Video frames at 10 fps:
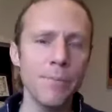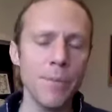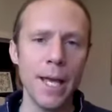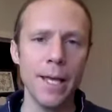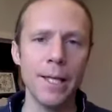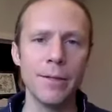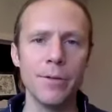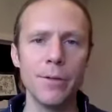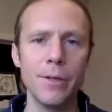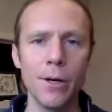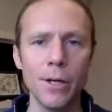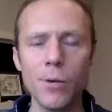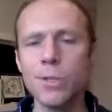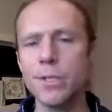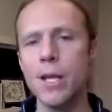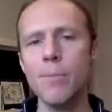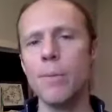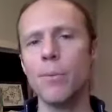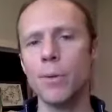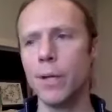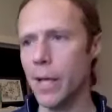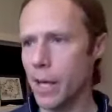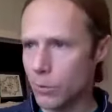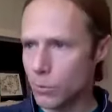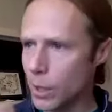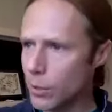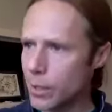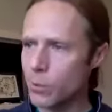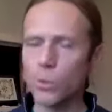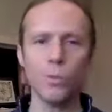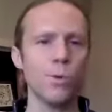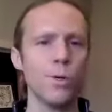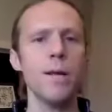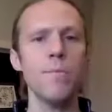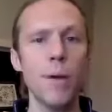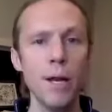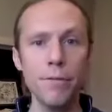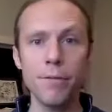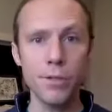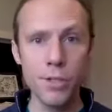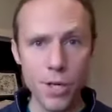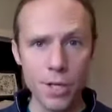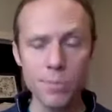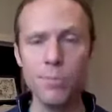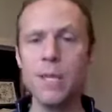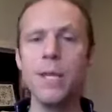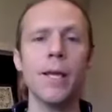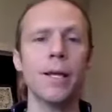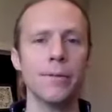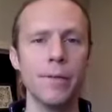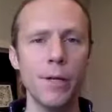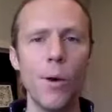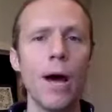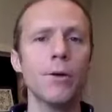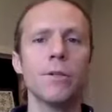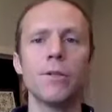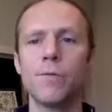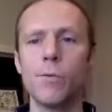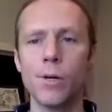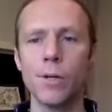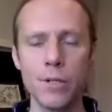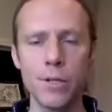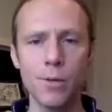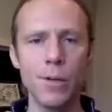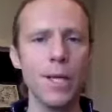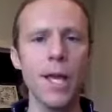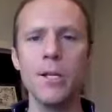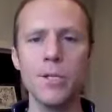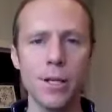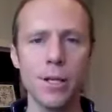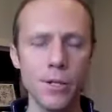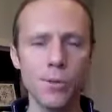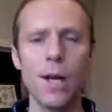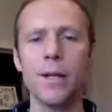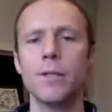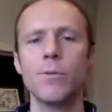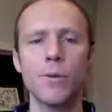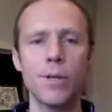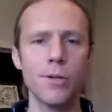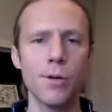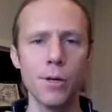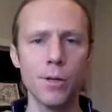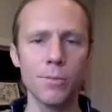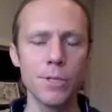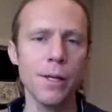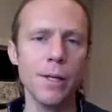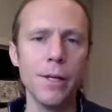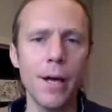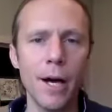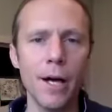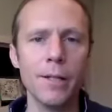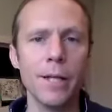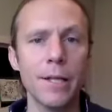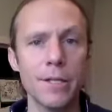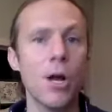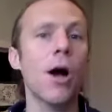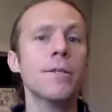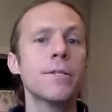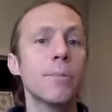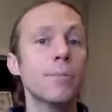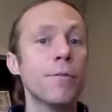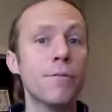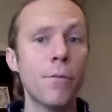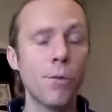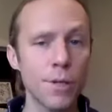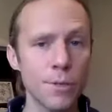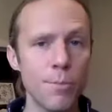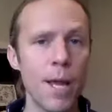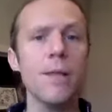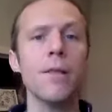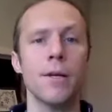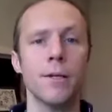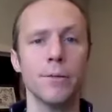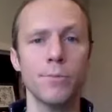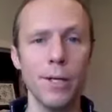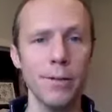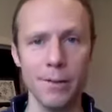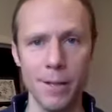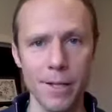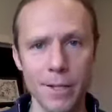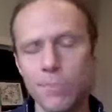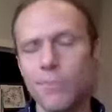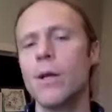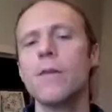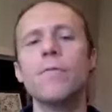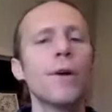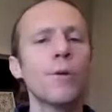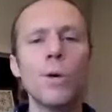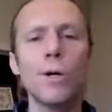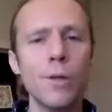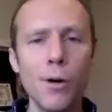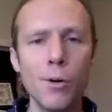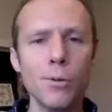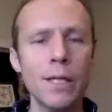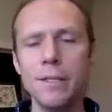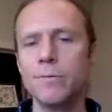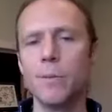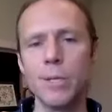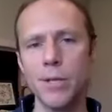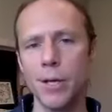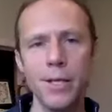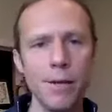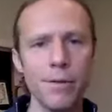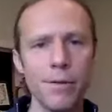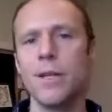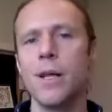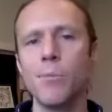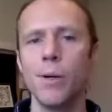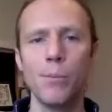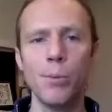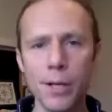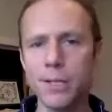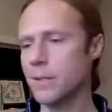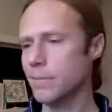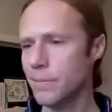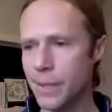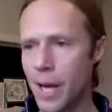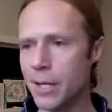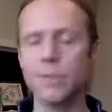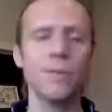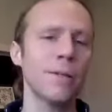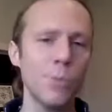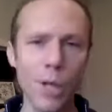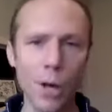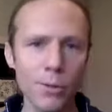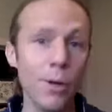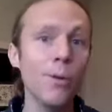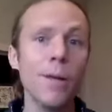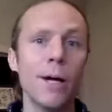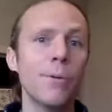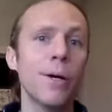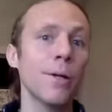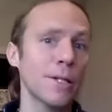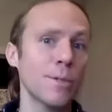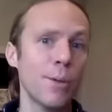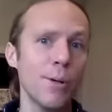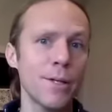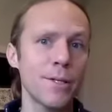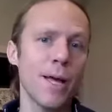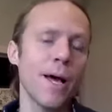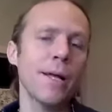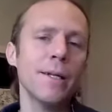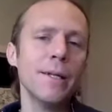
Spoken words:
And, I always say to people like, hey, we're out here, we're getting benefit just being, out in the forest, engaging and interacting with these herbs, like this concept of forest bathing, right? And that's kind of very well known from a scientific standpoint. Plus, gosh, like we all know that, we all experience that.